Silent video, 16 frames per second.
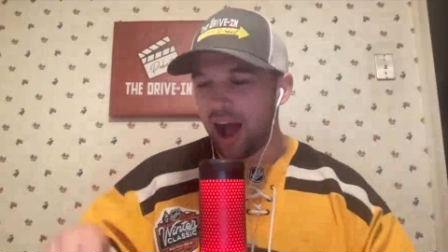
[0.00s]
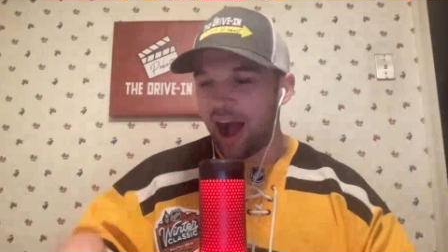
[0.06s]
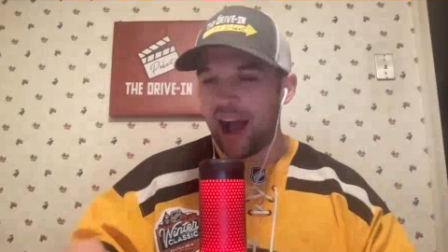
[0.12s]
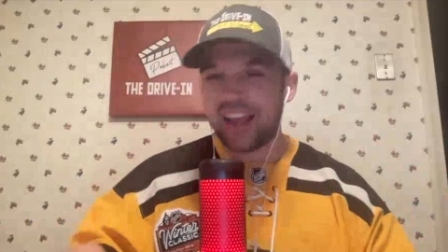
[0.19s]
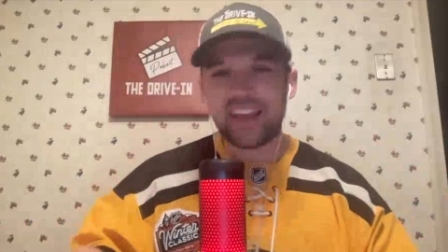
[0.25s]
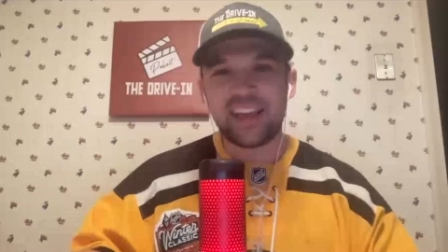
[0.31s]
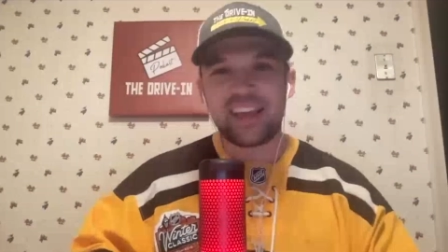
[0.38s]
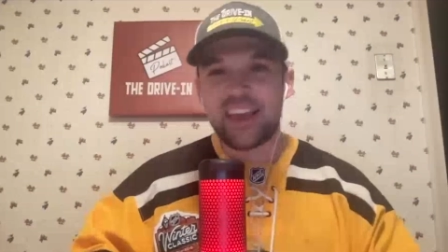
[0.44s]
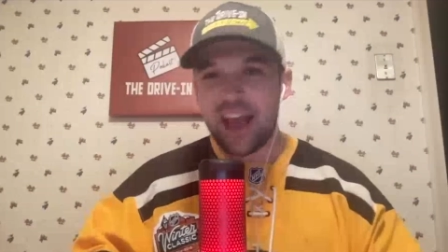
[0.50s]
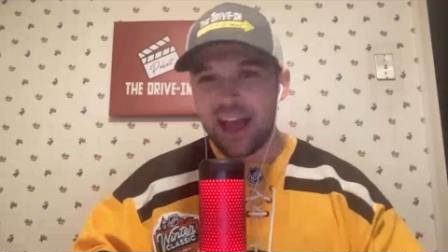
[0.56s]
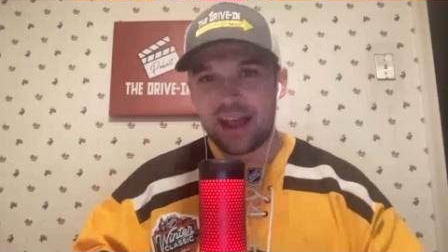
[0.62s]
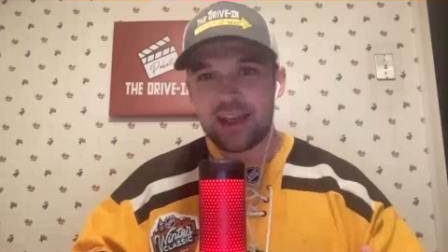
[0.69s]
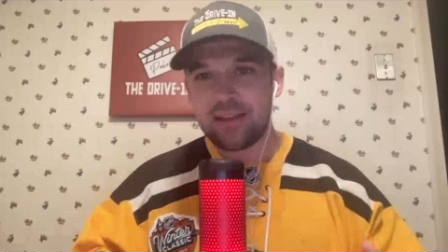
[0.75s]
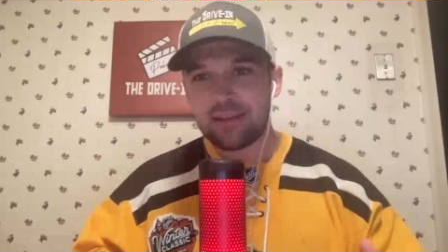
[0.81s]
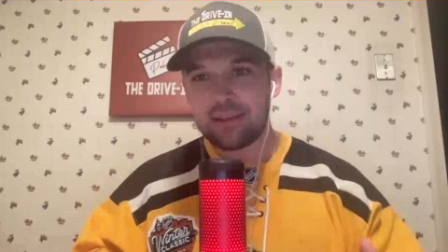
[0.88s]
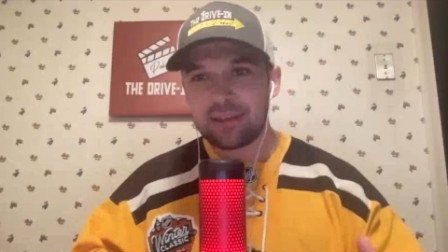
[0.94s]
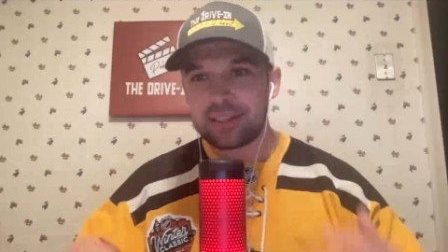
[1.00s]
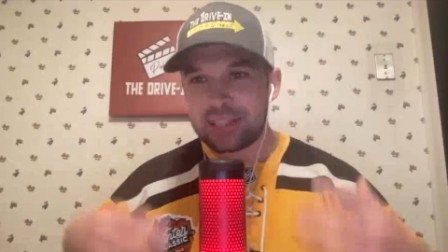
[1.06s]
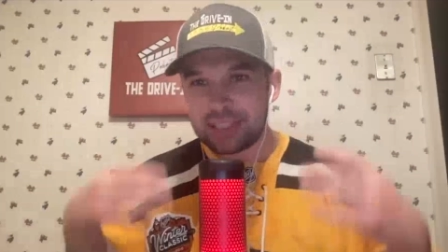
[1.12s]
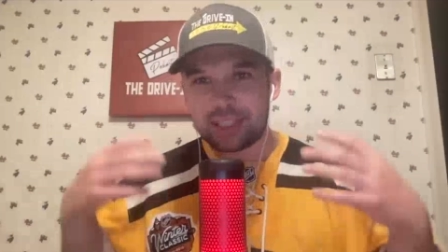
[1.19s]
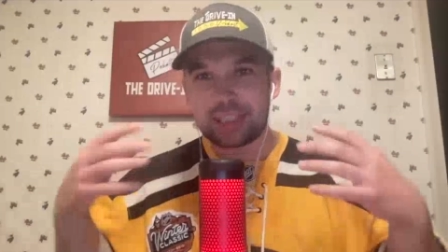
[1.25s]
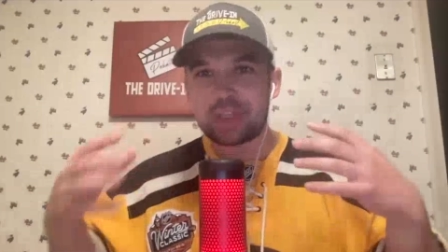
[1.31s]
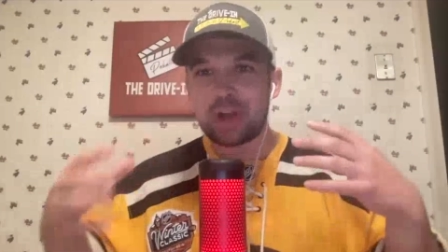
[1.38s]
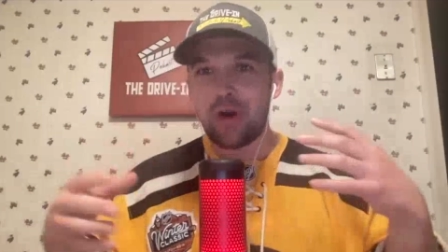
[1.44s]
I get it, the
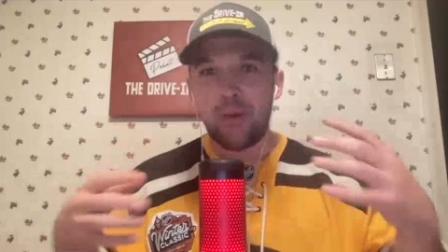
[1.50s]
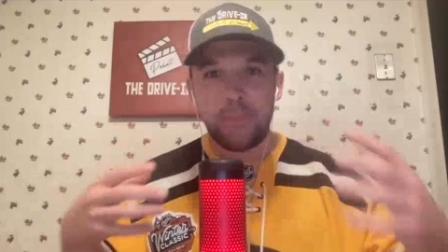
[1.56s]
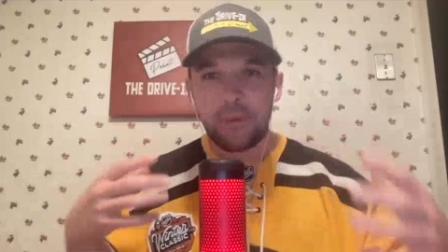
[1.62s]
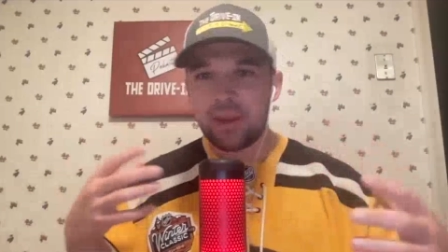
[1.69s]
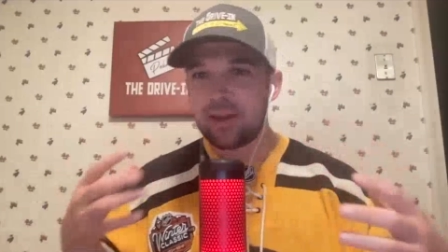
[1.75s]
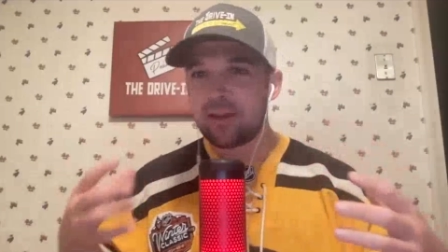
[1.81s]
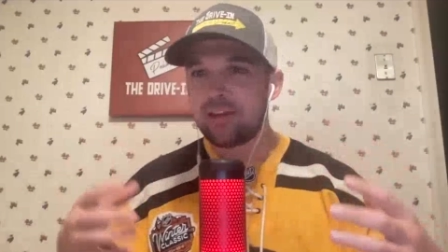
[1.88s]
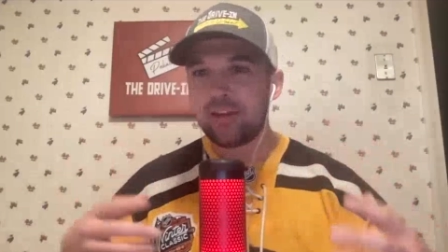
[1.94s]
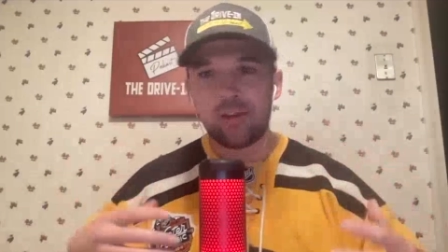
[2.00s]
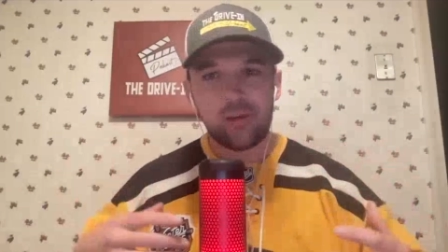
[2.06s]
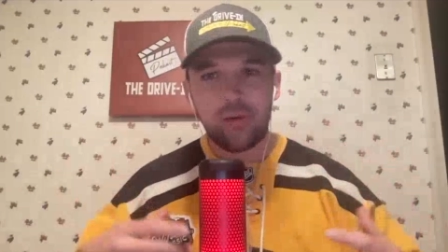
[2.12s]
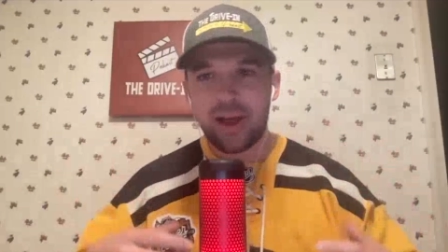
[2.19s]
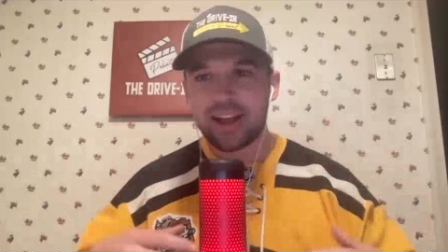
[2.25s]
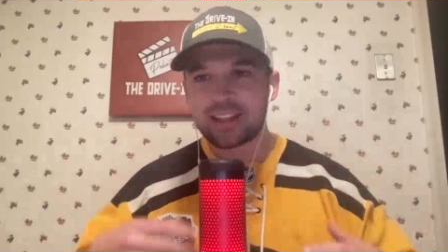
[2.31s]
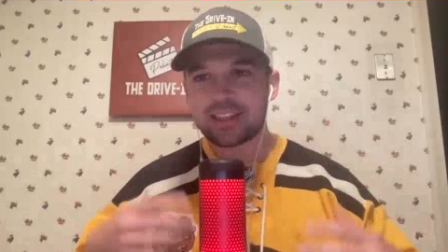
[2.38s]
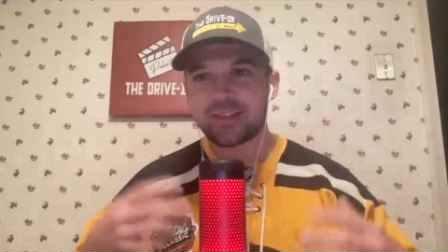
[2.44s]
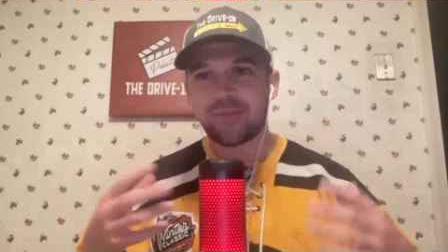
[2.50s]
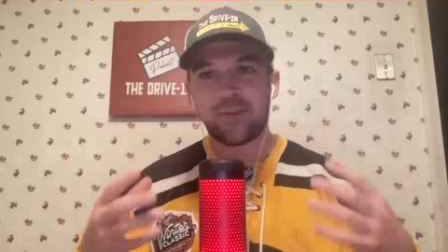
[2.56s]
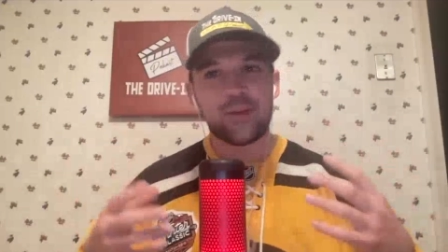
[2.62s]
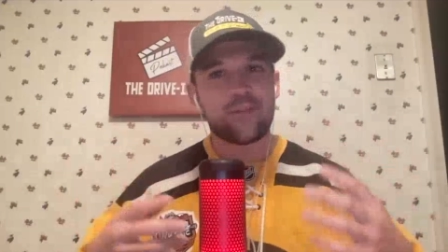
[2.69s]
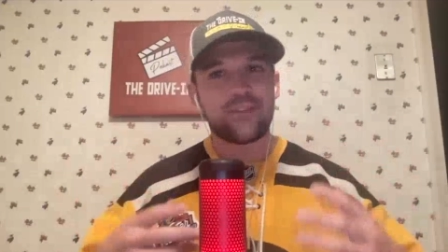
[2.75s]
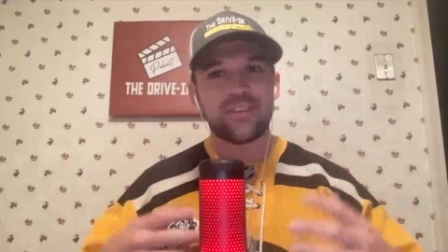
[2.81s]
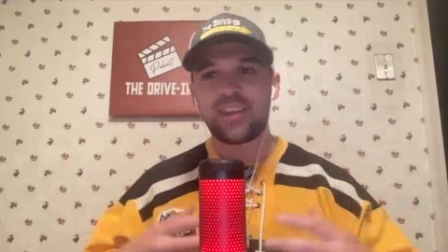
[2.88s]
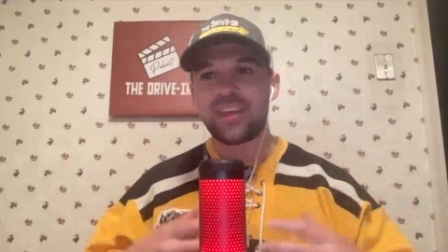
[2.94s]
dystopian US
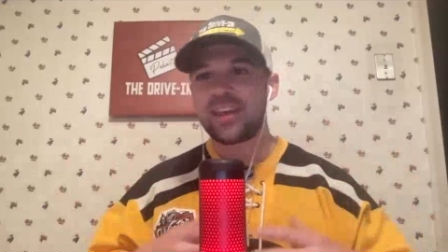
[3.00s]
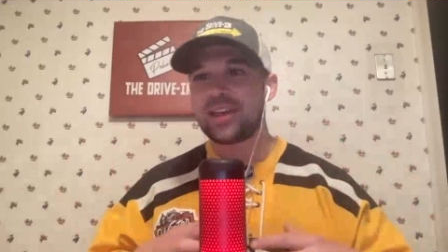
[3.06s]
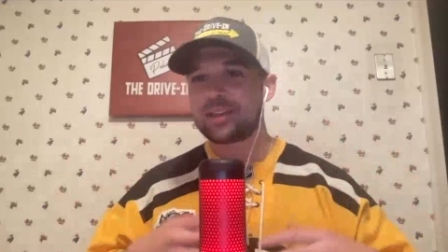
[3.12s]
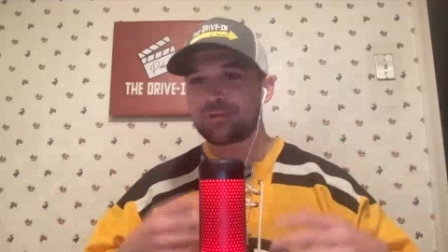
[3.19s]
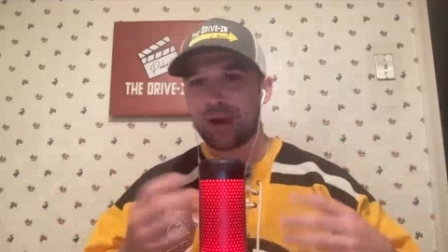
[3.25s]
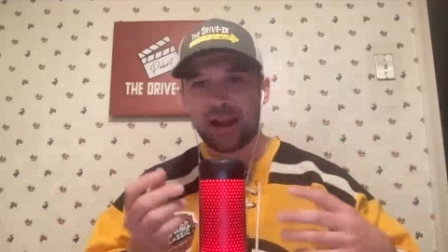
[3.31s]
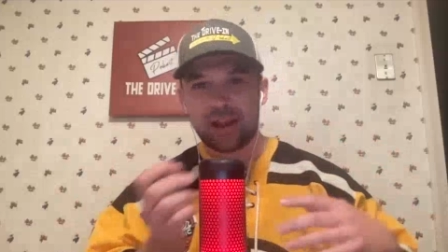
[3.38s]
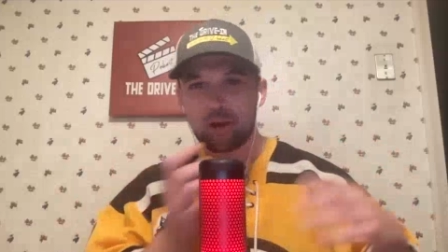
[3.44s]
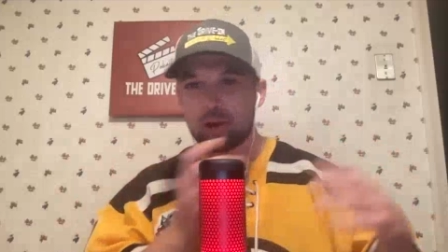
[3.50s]
50s, right?